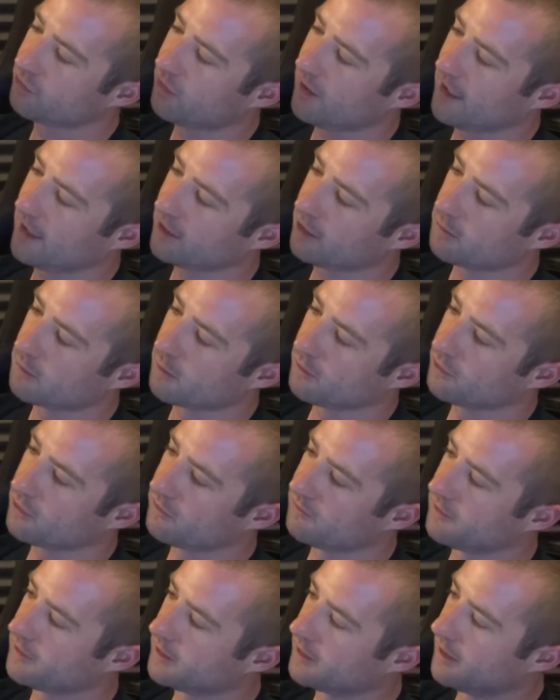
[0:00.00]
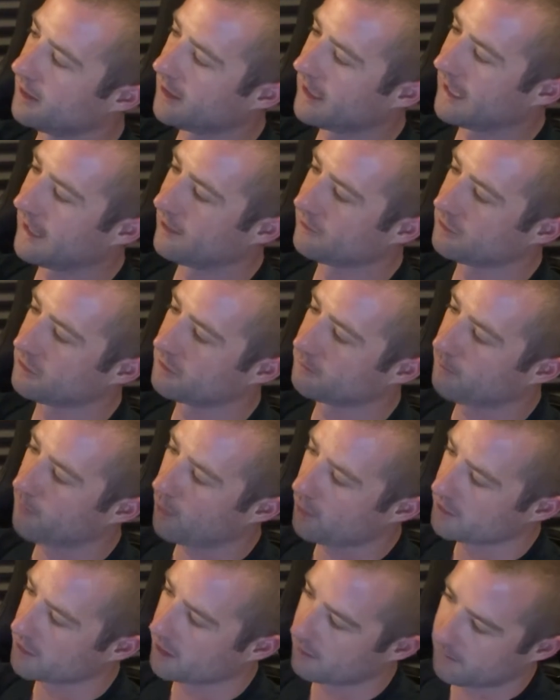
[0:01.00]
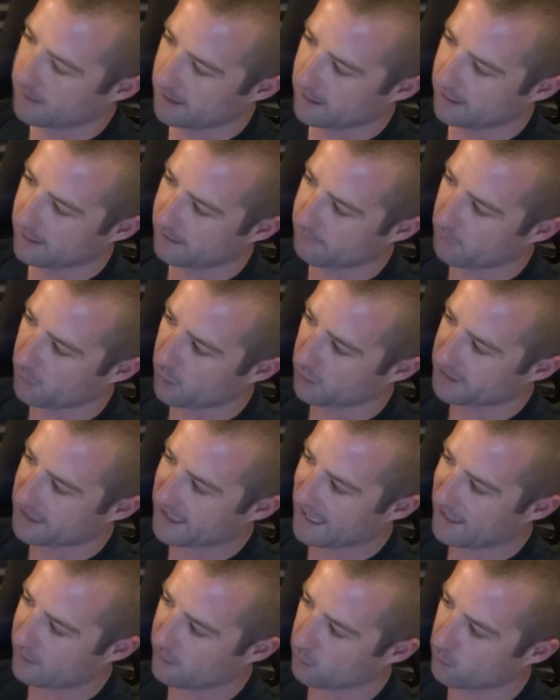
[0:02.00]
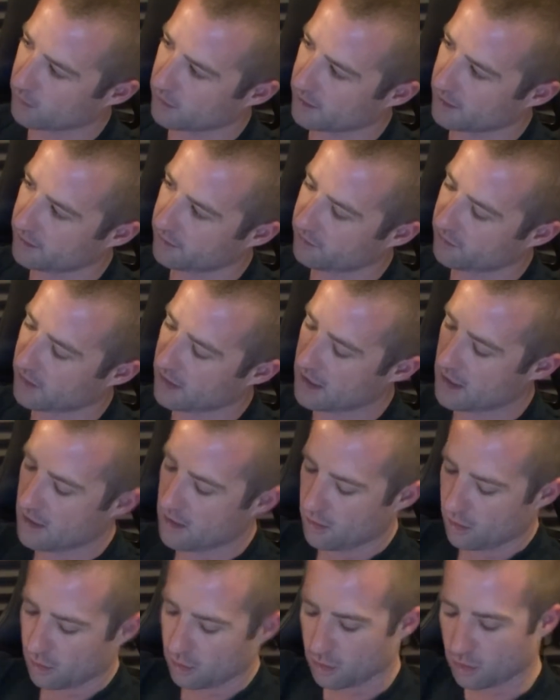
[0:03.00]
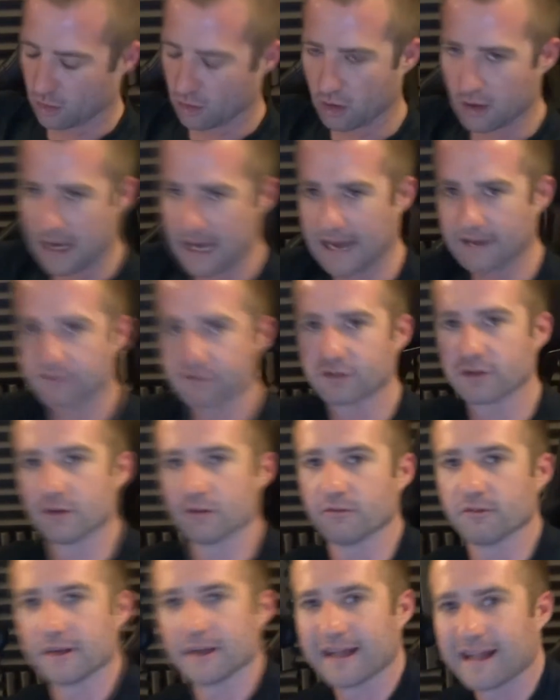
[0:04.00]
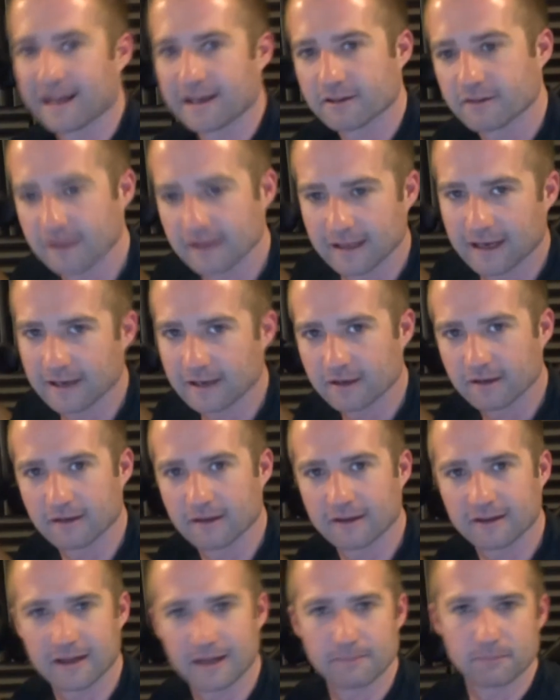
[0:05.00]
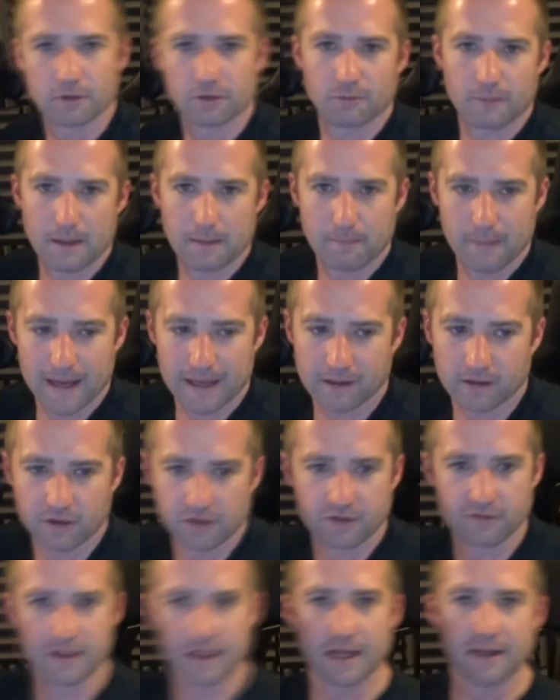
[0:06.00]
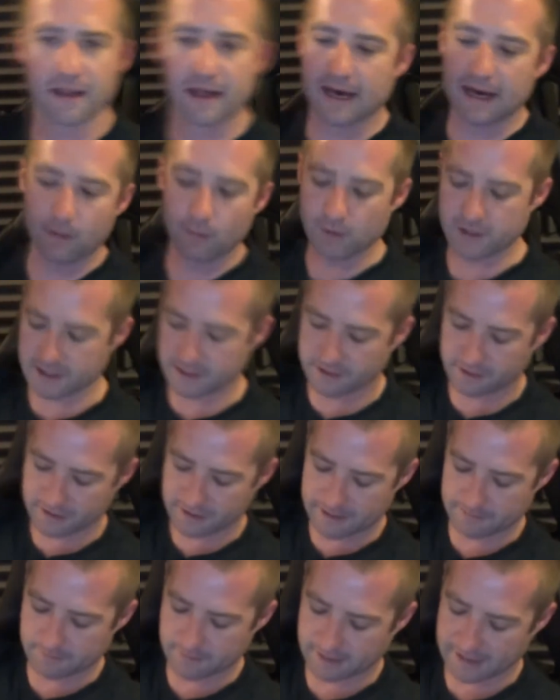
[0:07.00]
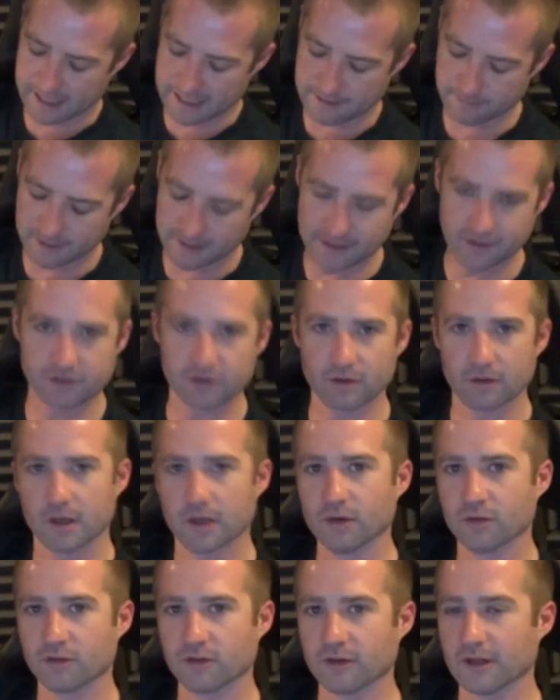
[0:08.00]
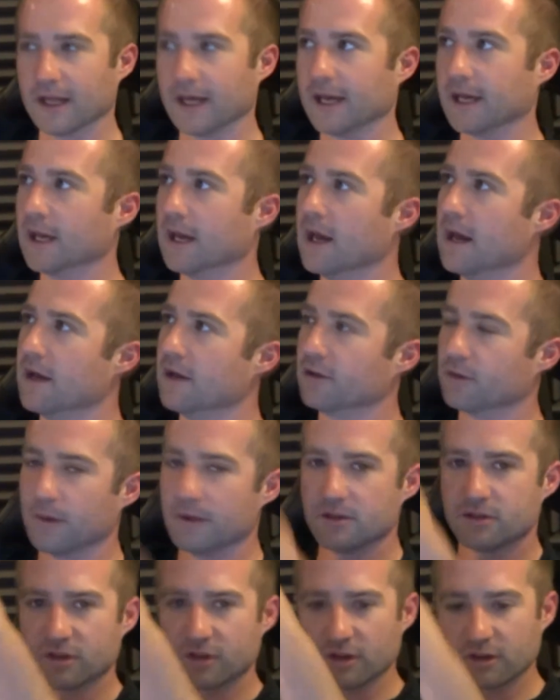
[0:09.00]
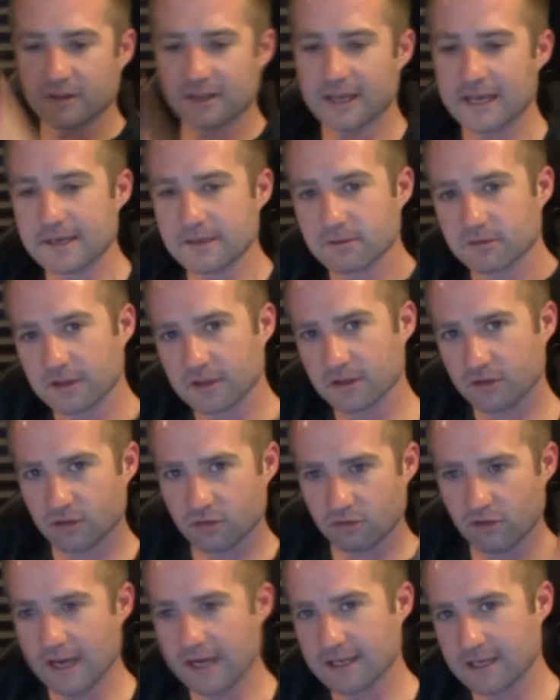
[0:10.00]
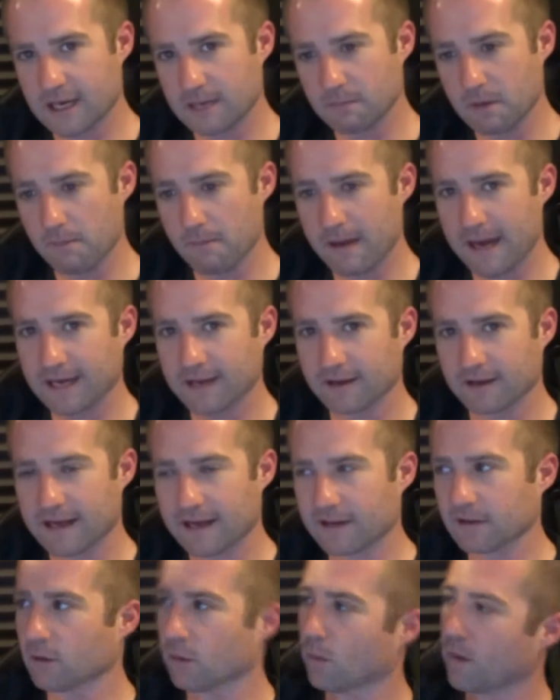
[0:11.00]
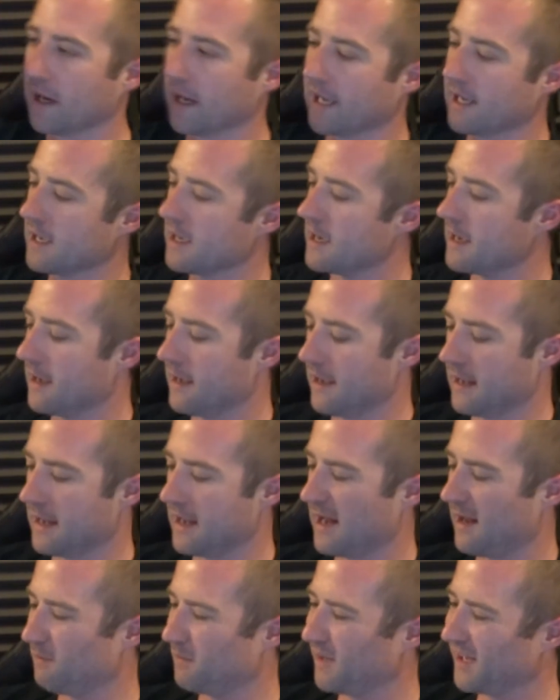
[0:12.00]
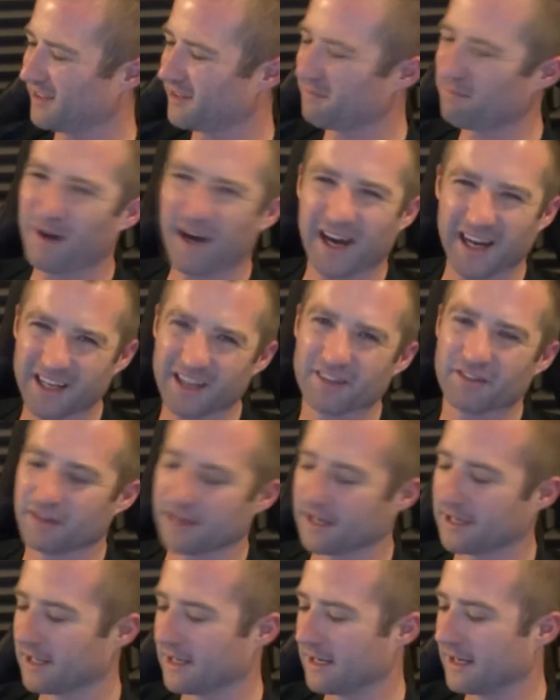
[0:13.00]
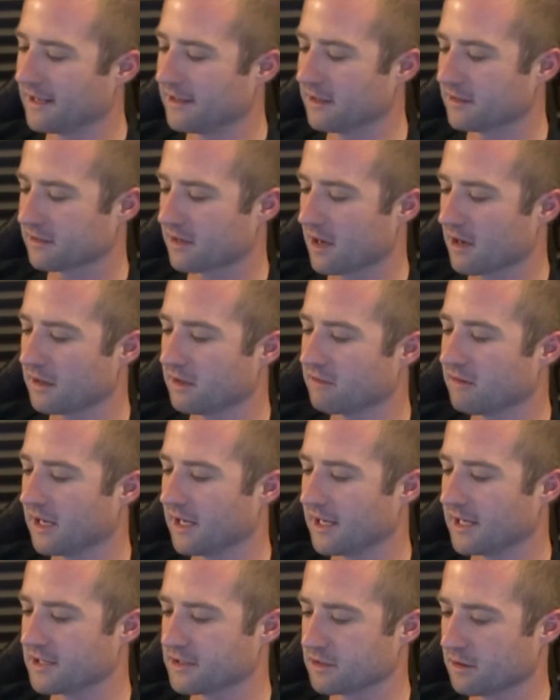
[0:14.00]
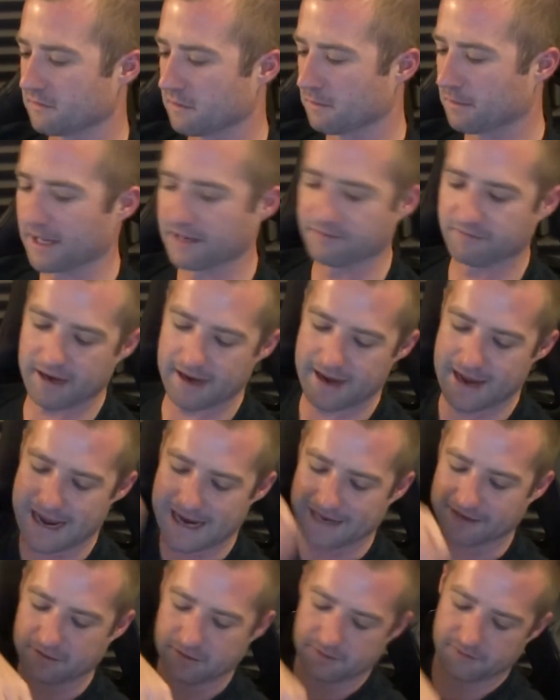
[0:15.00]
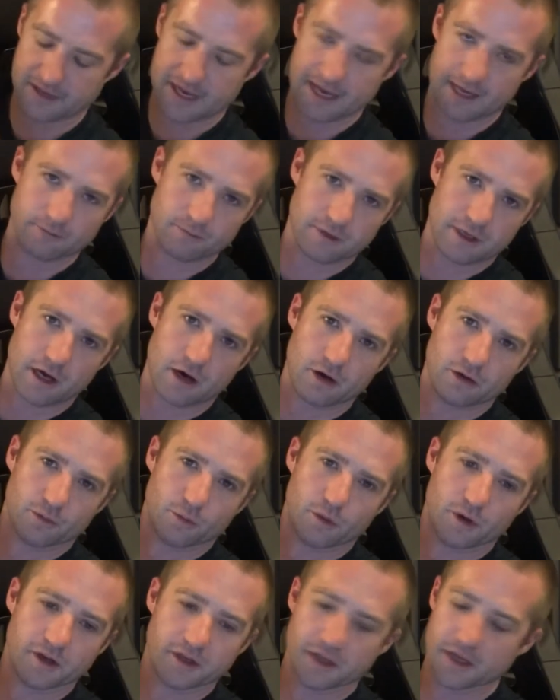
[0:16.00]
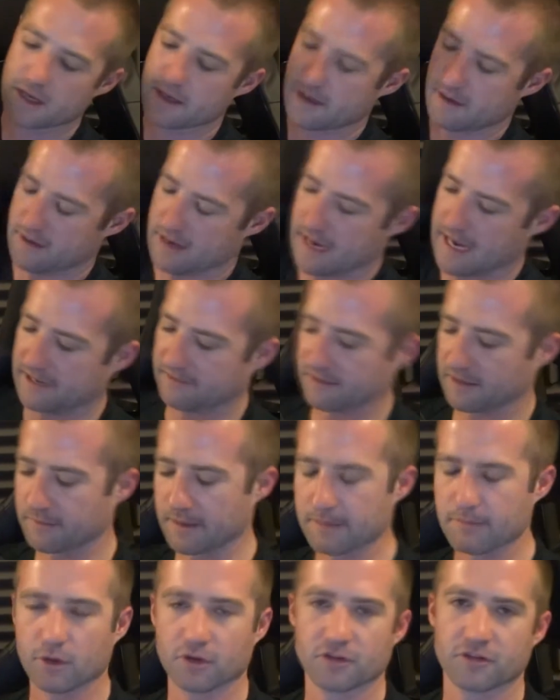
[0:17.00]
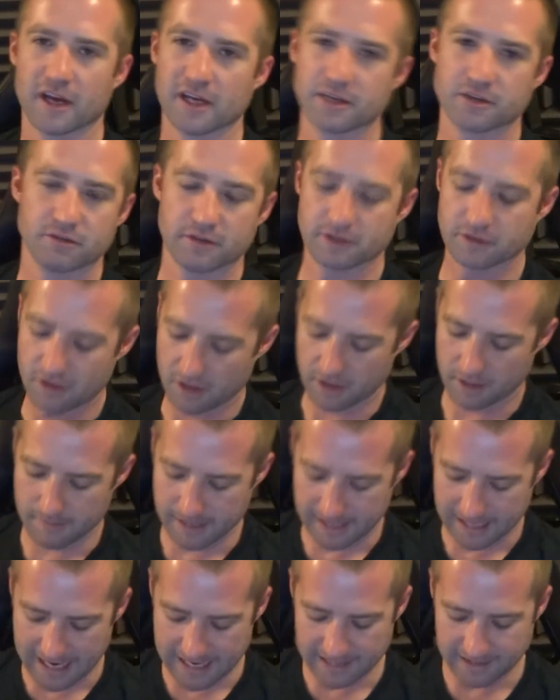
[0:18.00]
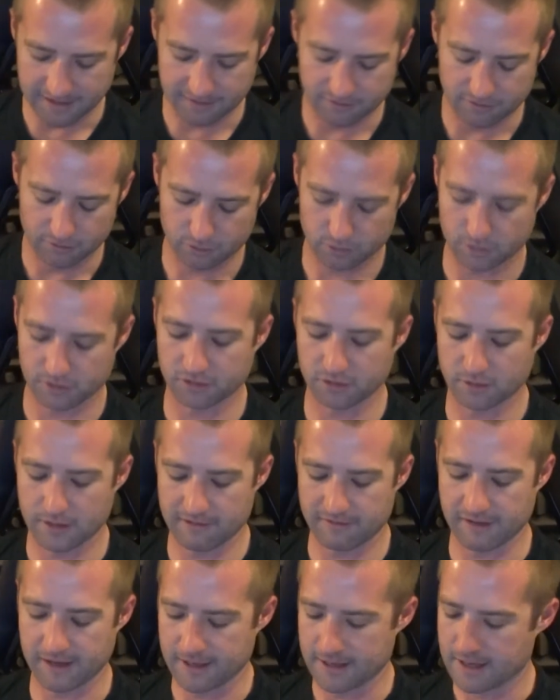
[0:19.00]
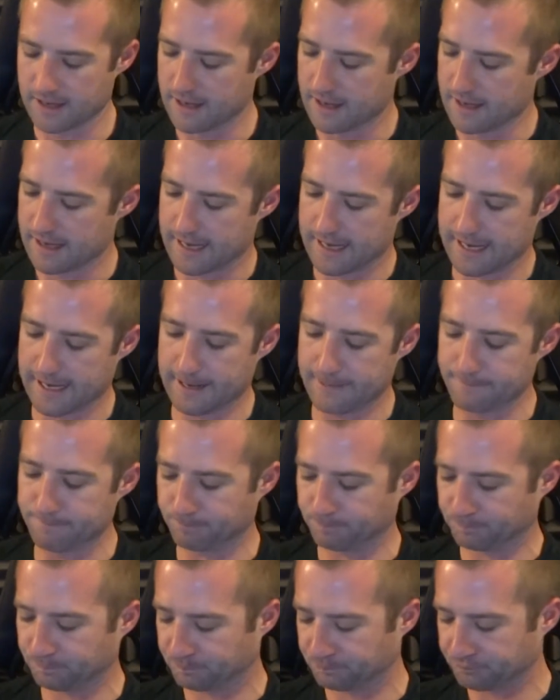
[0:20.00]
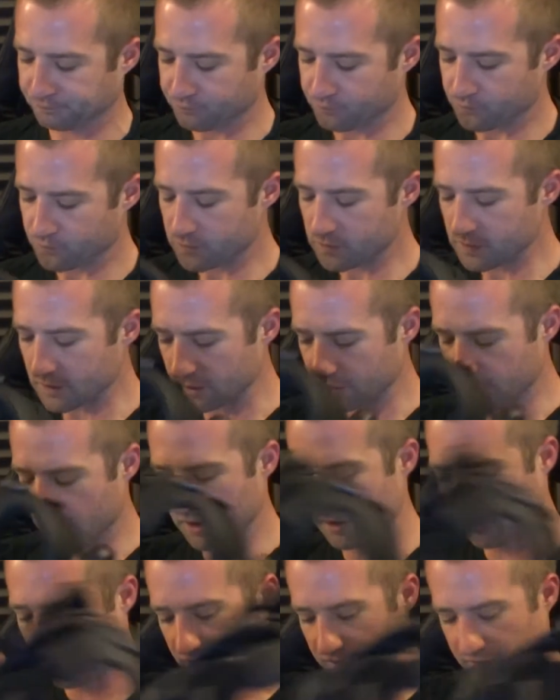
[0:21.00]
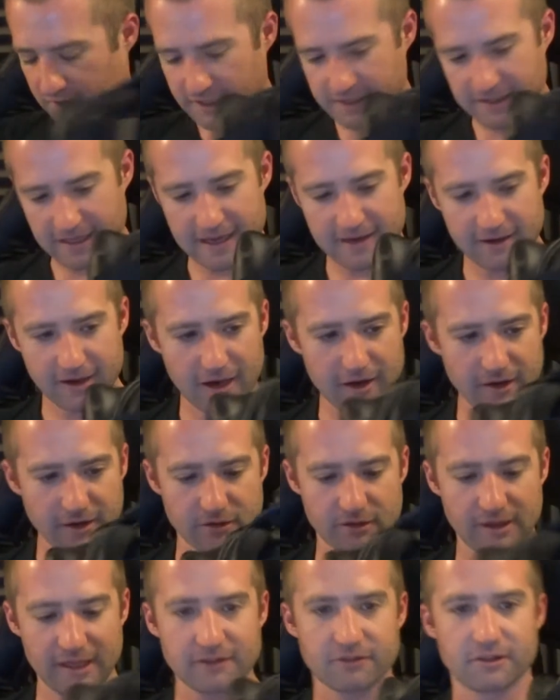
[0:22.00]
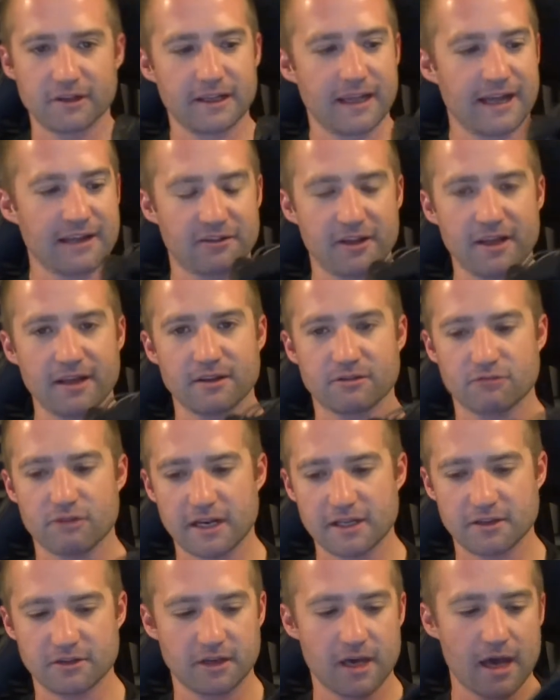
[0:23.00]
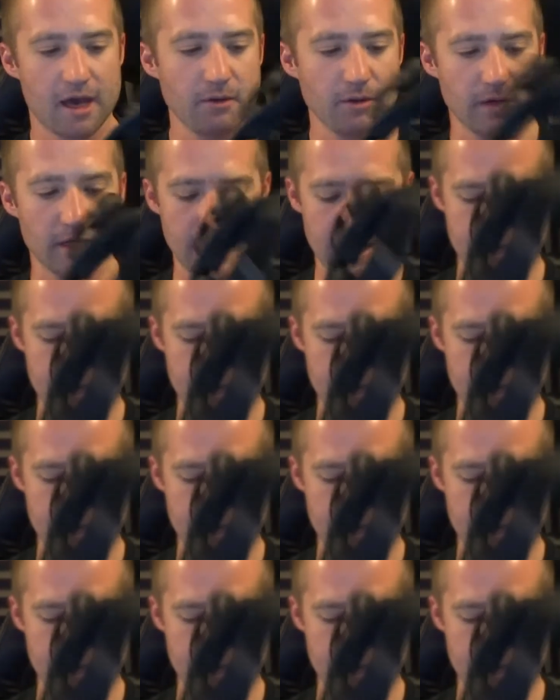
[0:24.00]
try and come up with something that allows it to point a bit more downwards, or have something actually like clipped onto my belt or something like that, which I can clip the cable into loosely, so it just keeps it straight down my back and out of the way. But it's a minor thing, and it's only really an issue if you're playing very active games like Onward. Anything a bit more stationary is not going to make any difference whatsoever. So obviously there you go, it's literally, that's it, it's ready to go.